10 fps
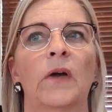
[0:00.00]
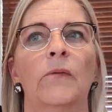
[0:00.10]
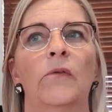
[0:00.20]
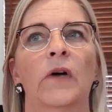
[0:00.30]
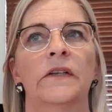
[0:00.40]

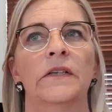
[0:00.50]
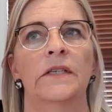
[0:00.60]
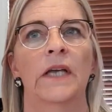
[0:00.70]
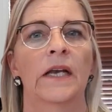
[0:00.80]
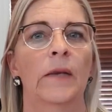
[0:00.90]
What is
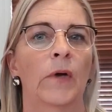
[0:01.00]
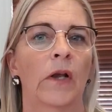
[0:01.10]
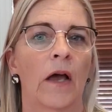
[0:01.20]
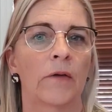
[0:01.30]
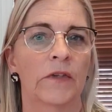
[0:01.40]
there in my
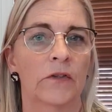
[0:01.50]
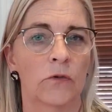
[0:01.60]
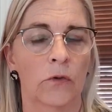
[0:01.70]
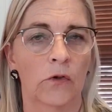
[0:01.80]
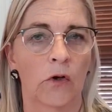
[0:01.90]
life that's
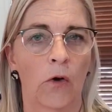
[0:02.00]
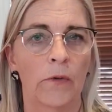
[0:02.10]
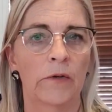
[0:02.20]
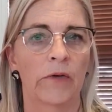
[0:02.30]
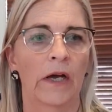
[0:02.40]
not
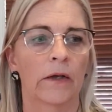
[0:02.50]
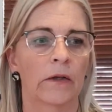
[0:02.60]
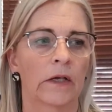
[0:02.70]
going well,